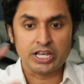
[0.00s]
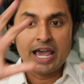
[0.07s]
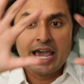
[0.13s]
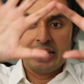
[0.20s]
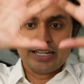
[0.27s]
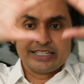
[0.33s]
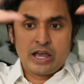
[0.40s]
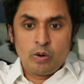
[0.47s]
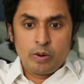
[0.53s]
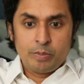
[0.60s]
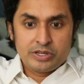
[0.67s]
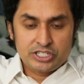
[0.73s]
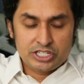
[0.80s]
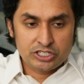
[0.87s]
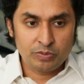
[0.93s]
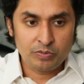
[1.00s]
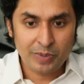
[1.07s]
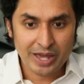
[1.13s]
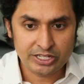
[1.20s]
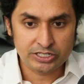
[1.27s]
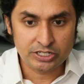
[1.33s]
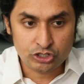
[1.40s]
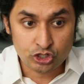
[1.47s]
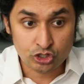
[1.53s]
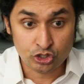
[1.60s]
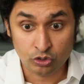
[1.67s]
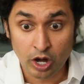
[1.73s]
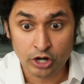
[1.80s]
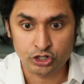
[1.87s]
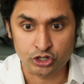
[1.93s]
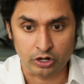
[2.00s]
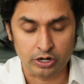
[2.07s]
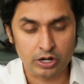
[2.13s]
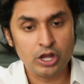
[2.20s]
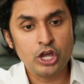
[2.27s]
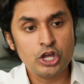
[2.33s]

And that's how our system of medicine is structured.